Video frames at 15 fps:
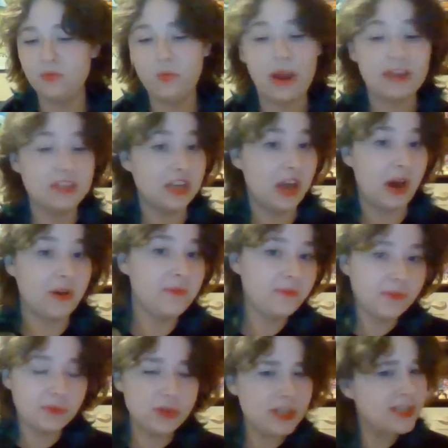way to go?
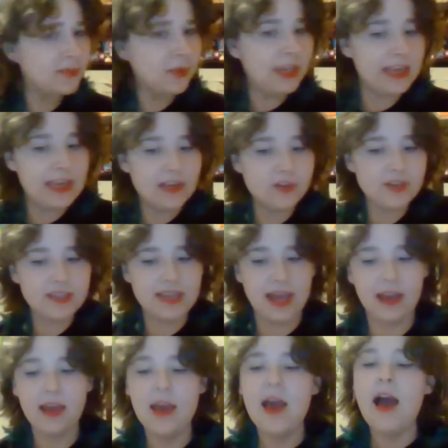Which is really
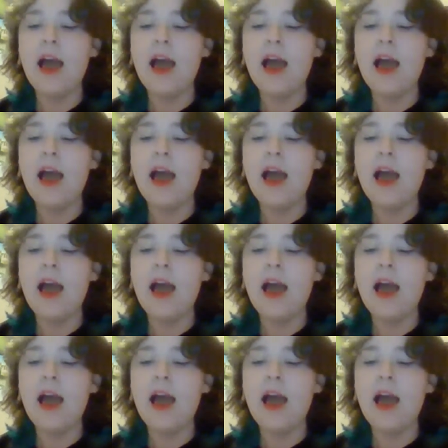interesting.